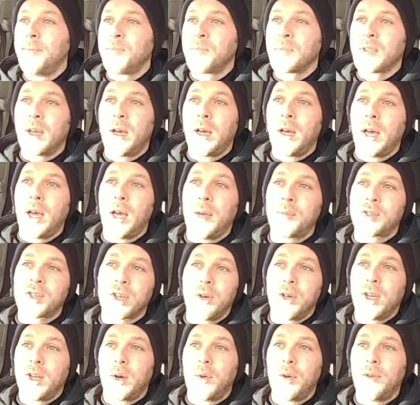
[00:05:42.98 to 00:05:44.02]

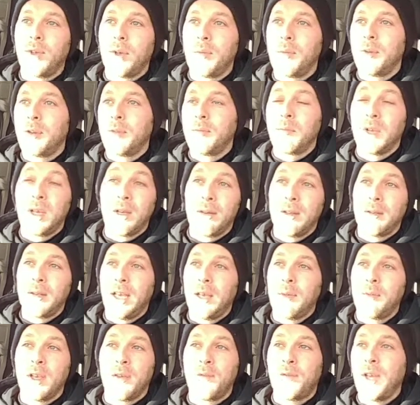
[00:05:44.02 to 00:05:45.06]
So with him,
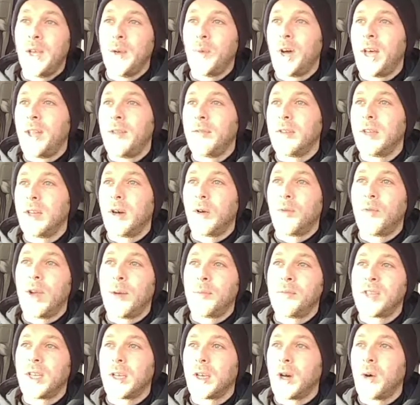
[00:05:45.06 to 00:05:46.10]
if he went,
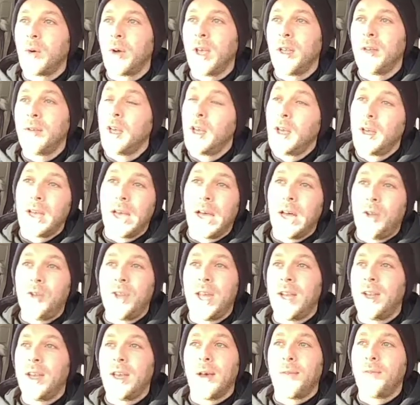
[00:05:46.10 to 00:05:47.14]
Ramsey go in, El
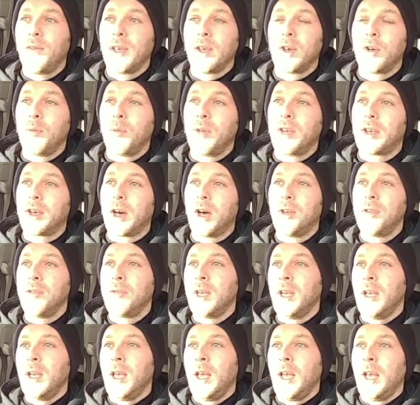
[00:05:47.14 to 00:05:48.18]
Neni I think will be gone.
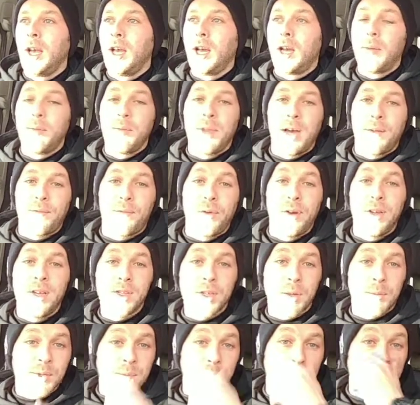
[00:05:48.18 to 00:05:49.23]
That frees
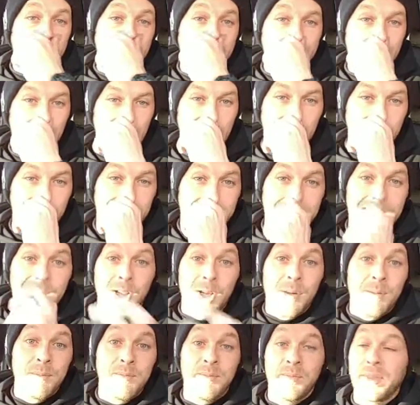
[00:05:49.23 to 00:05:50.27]
up space.
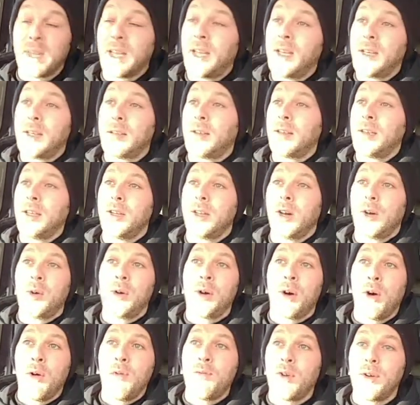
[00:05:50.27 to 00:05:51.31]
Callum,
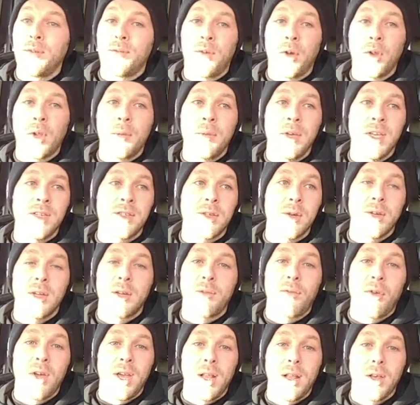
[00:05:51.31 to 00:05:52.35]
over at Fulham, he's doing a
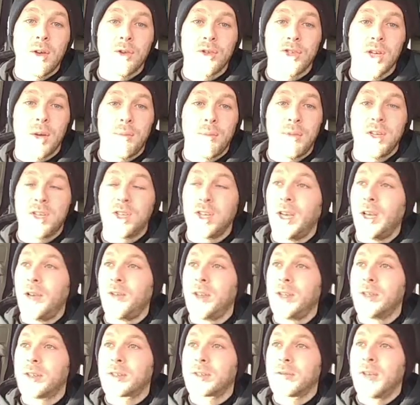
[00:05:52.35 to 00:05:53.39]
really good job this year
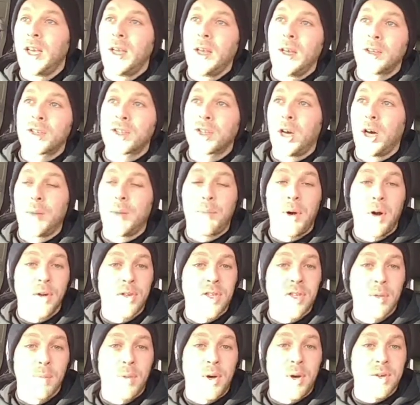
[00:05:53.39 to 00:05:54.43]
in sort of
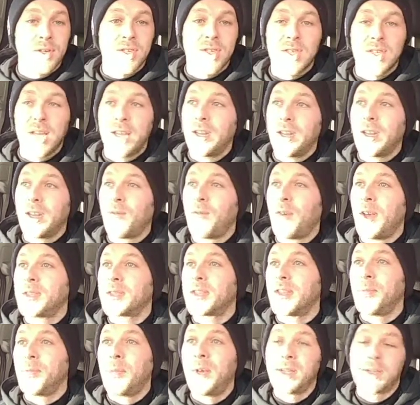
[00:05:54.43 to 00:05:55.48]
box to box centre
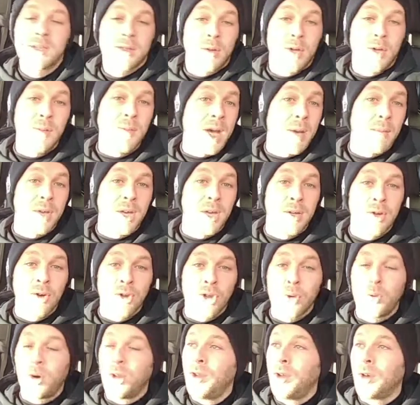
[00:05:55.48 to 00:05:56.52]
defensive mid. So he might be
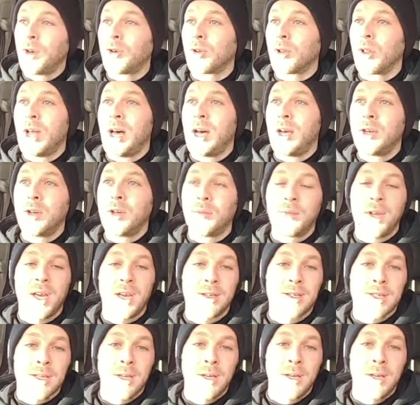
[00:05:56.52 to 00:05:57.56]
another one that could line up
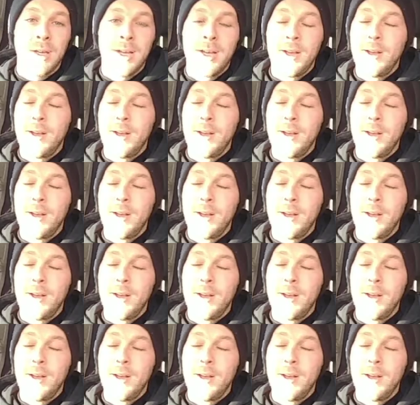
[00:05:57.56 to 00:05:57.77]
next to,